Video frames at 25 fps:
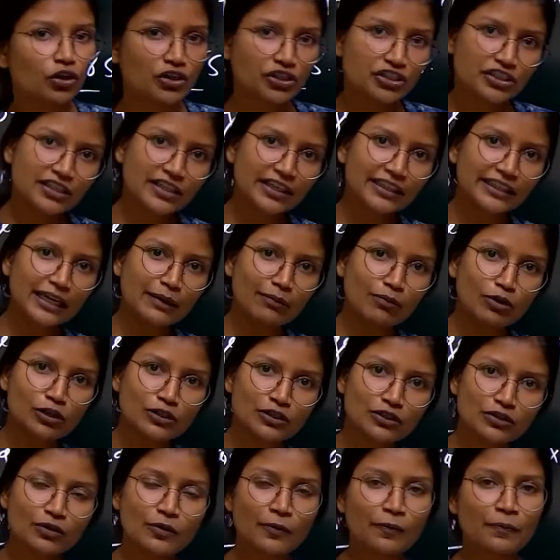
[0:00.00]
and watch
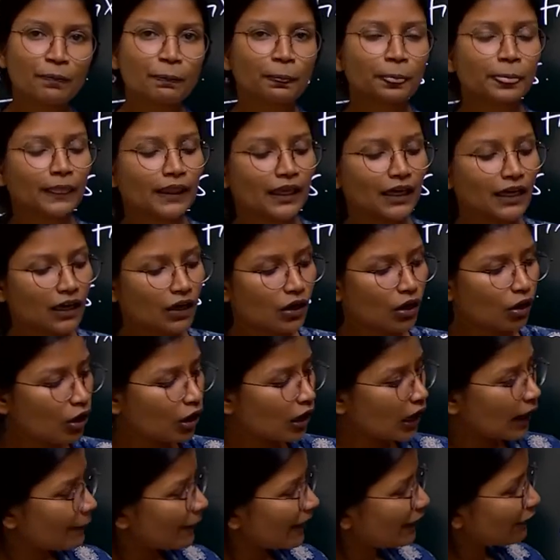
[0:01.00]
them also.
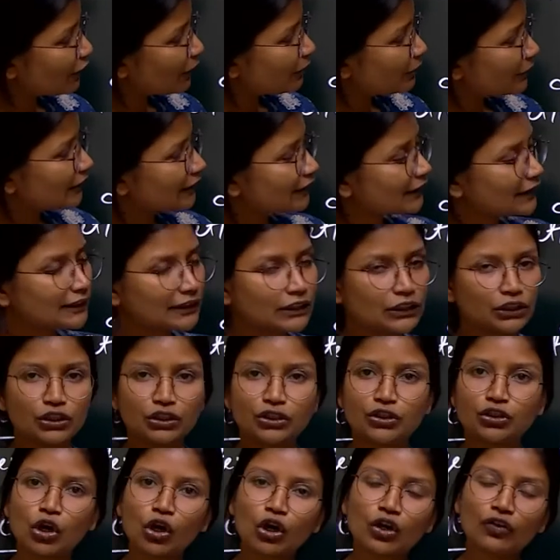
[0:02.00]
Apart from this,
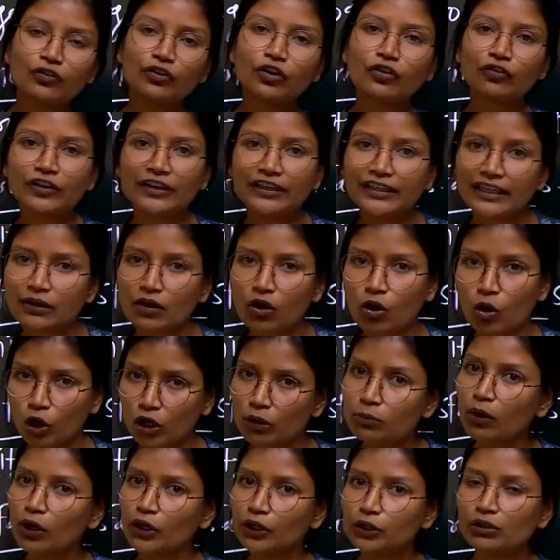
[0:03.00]
Geography of India
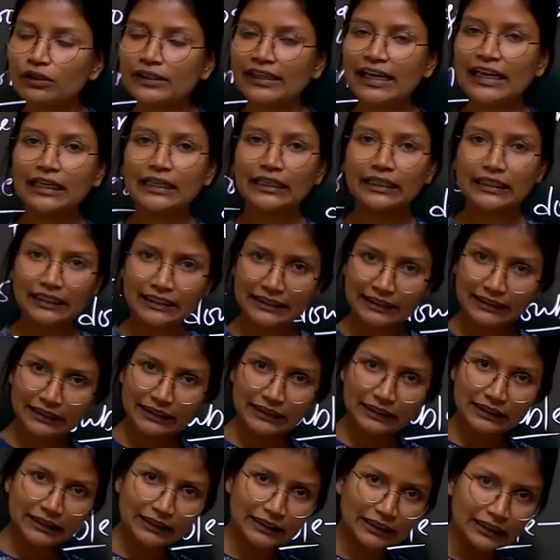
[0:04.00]
whole module
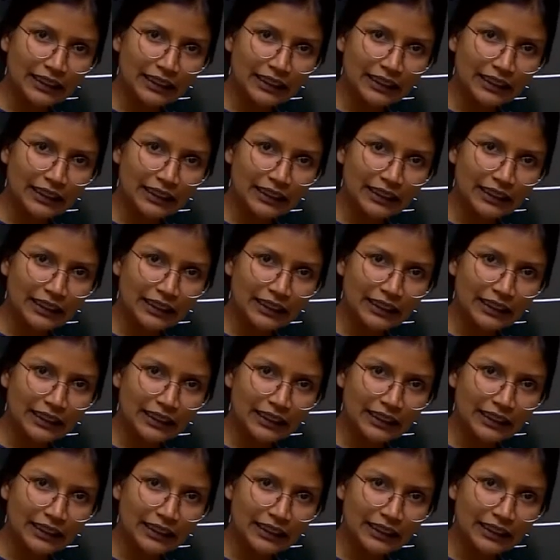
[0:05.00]
is